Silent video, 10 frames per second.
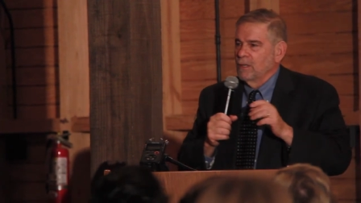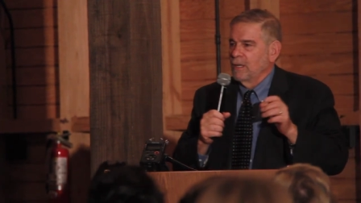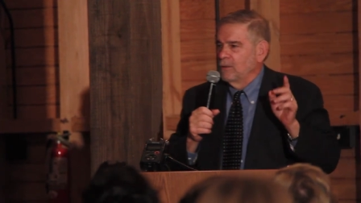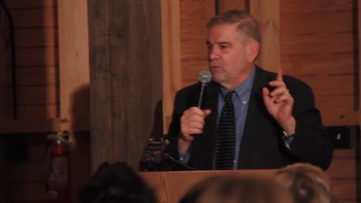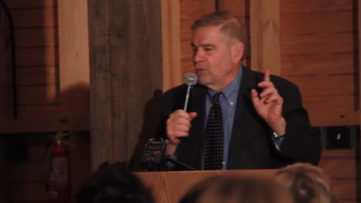that
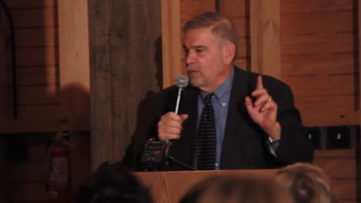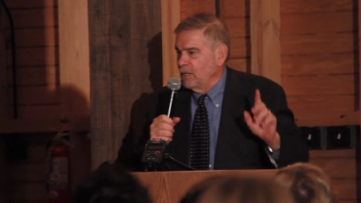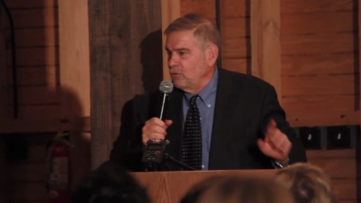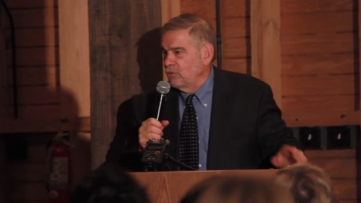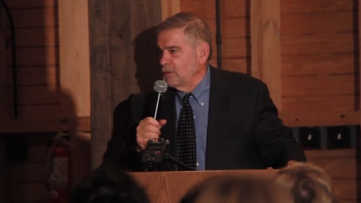
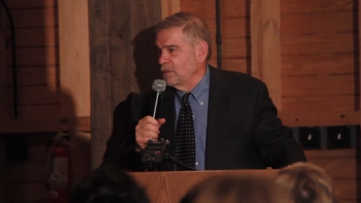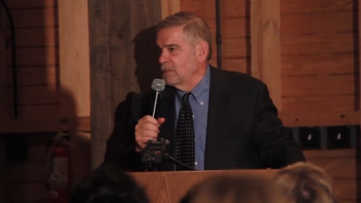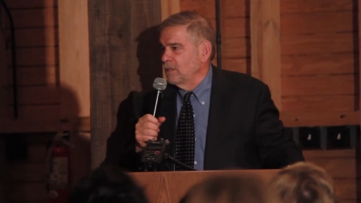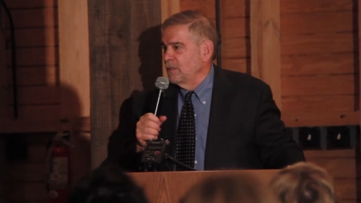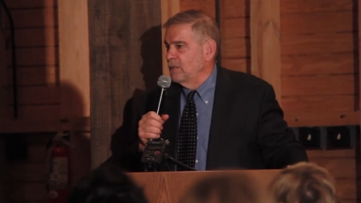
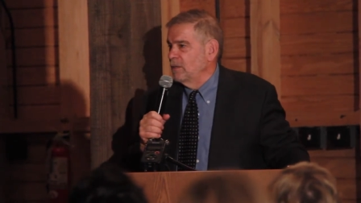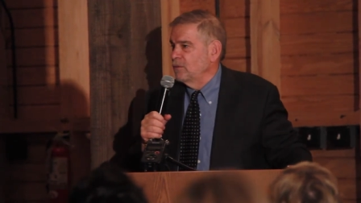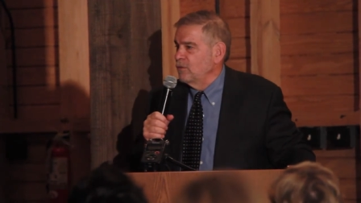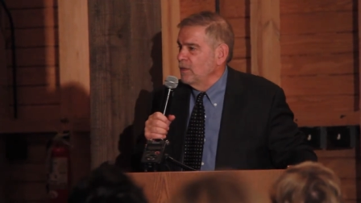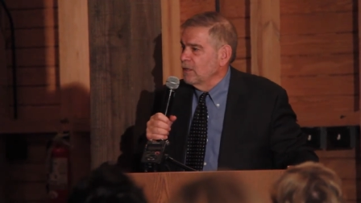education
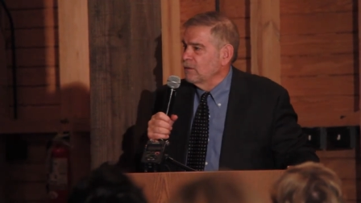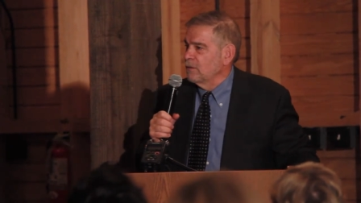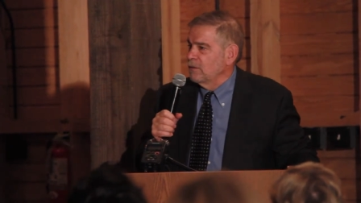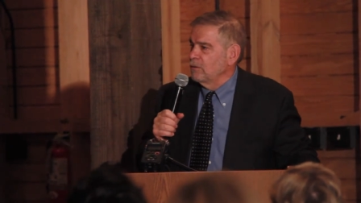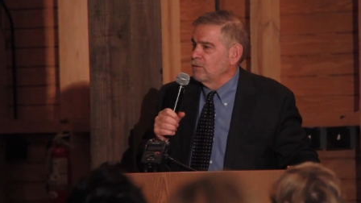is the
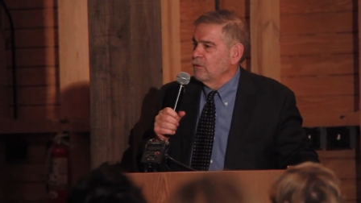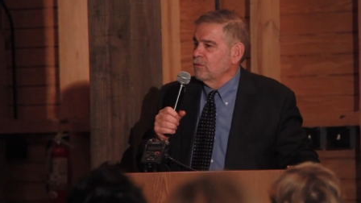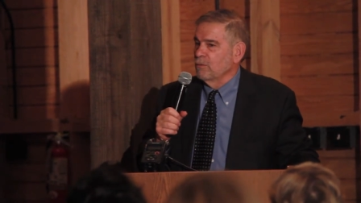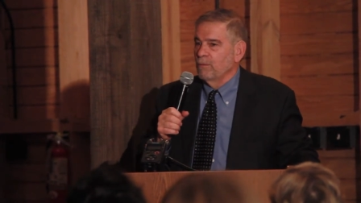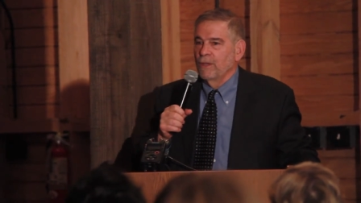
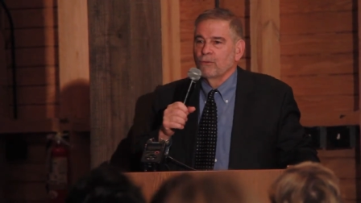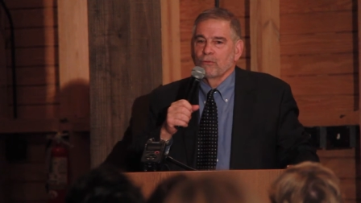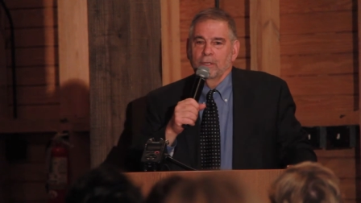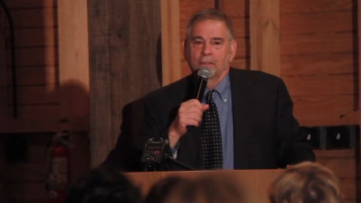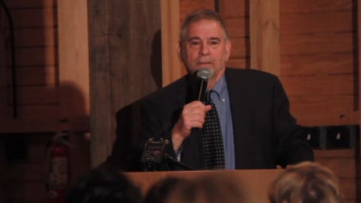antithesis of
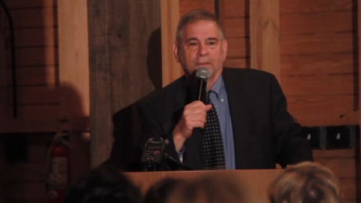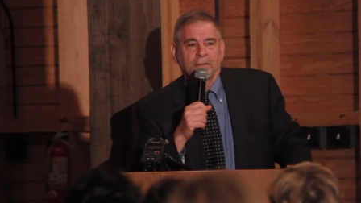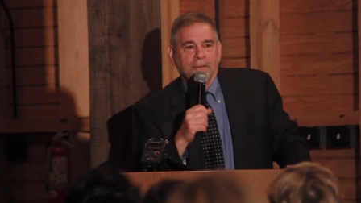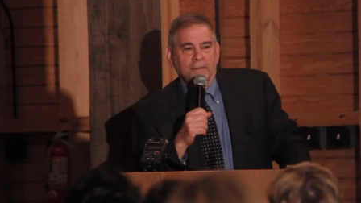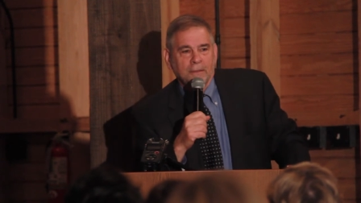hatred
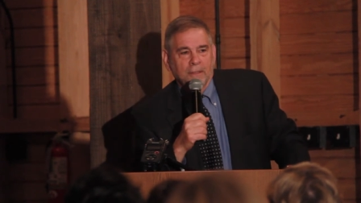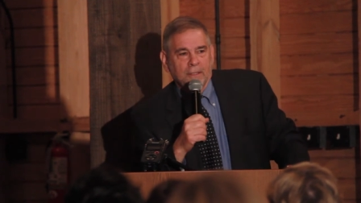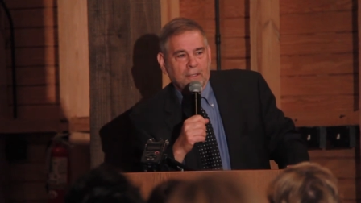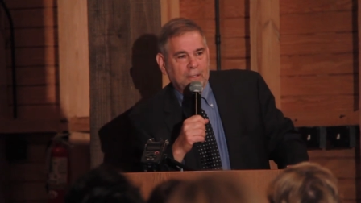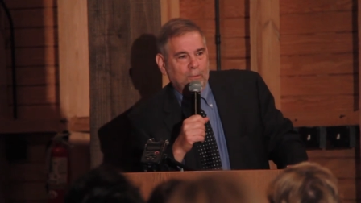
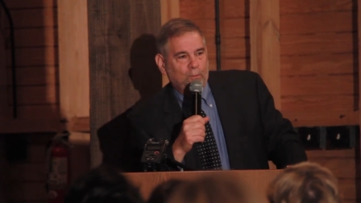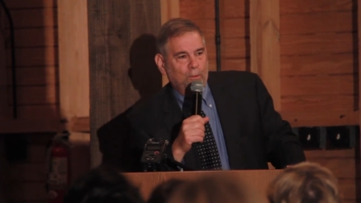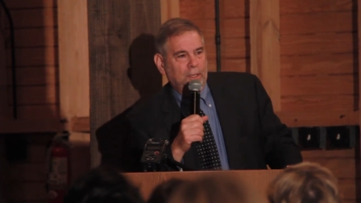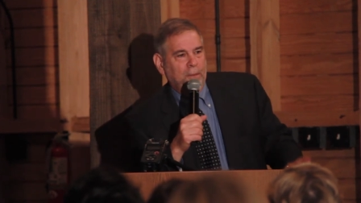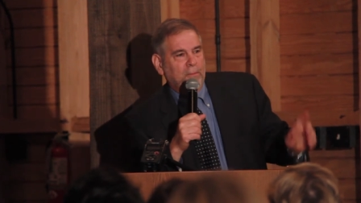
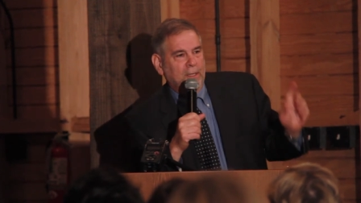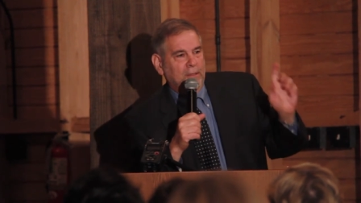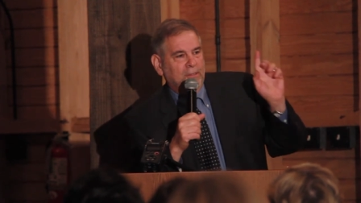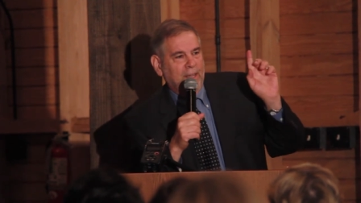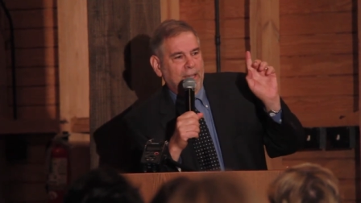really
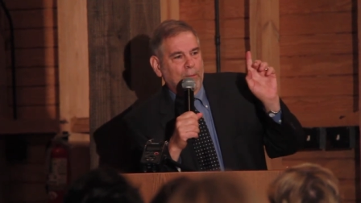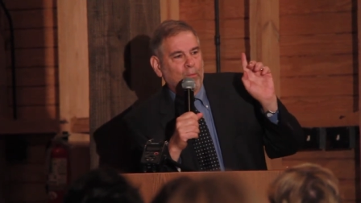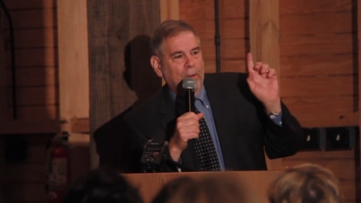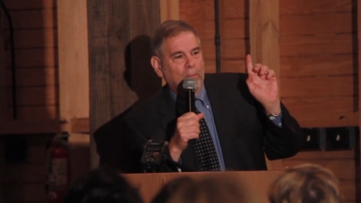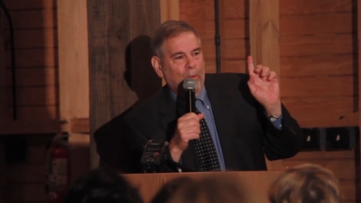mean to add
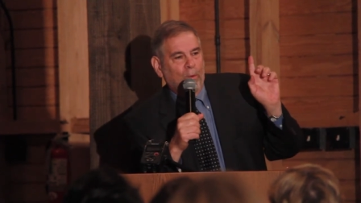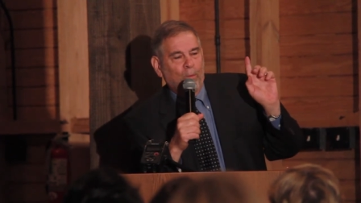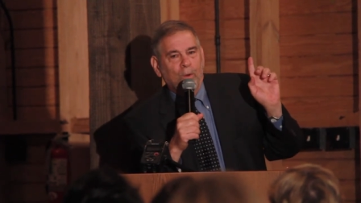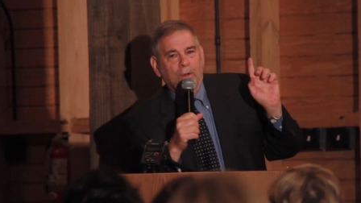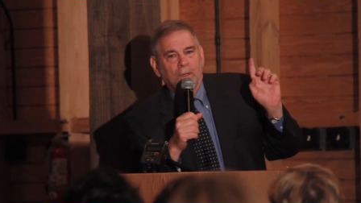one more
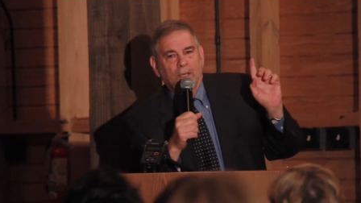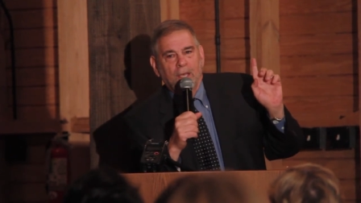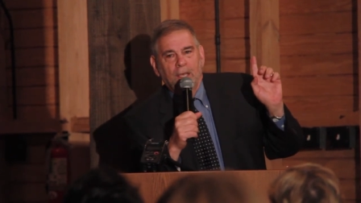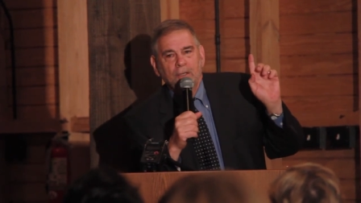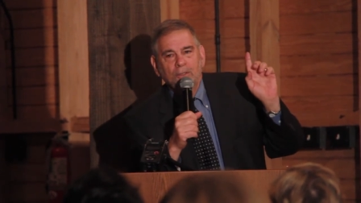word
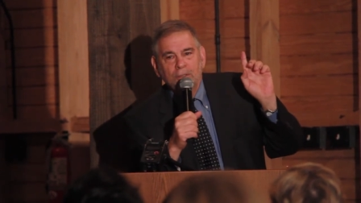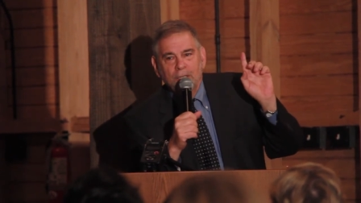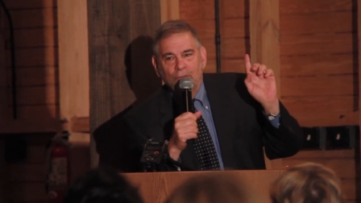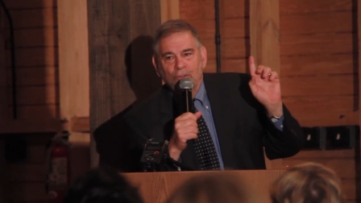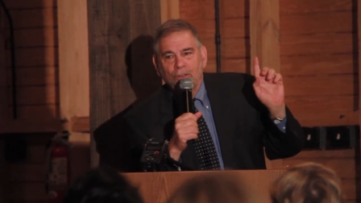a good
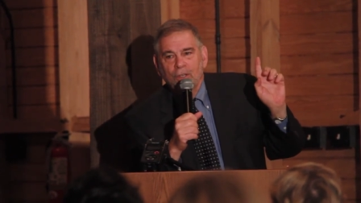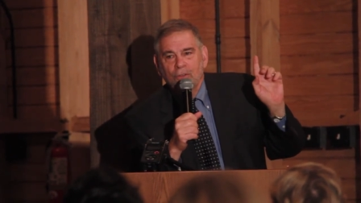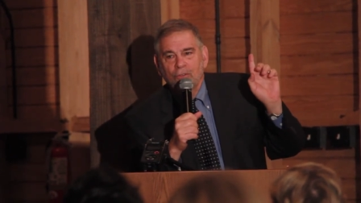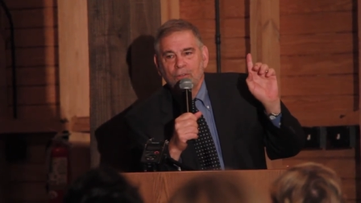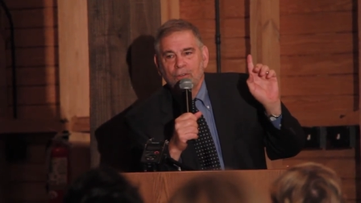
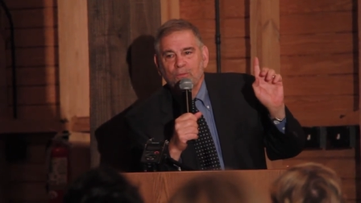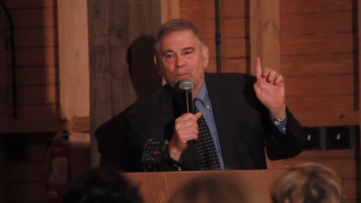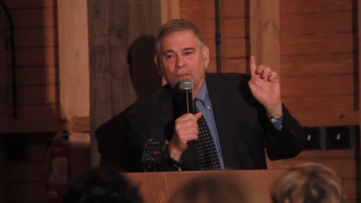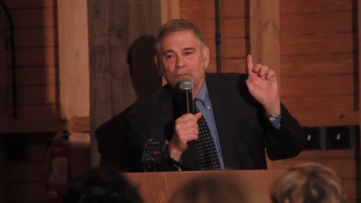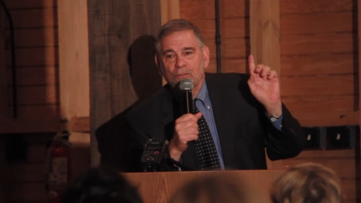education that's
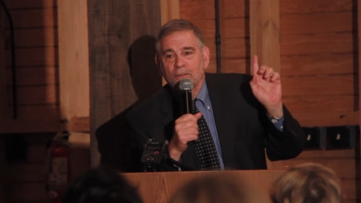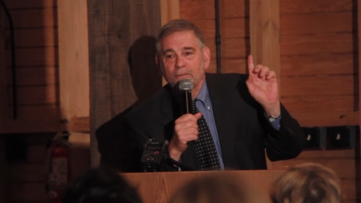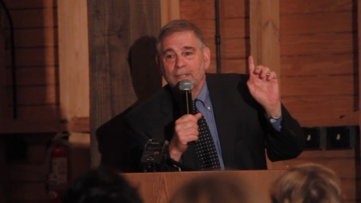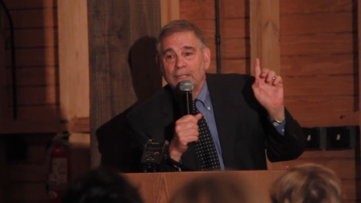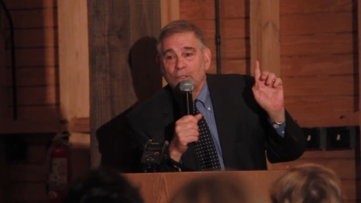based on
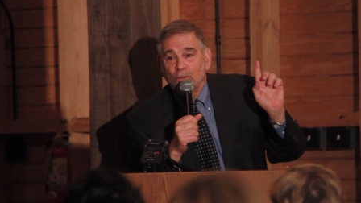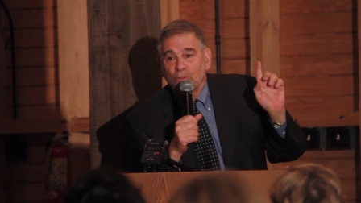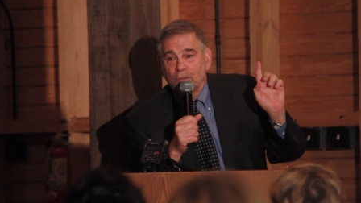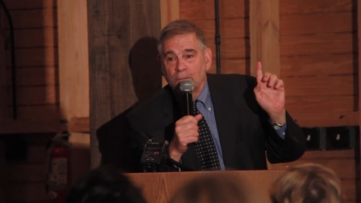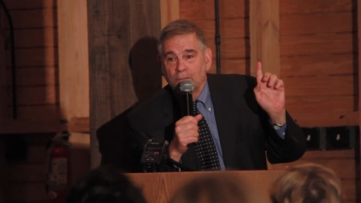
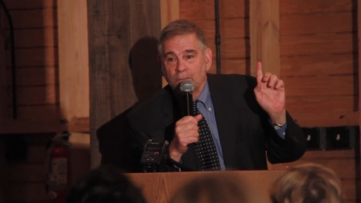values.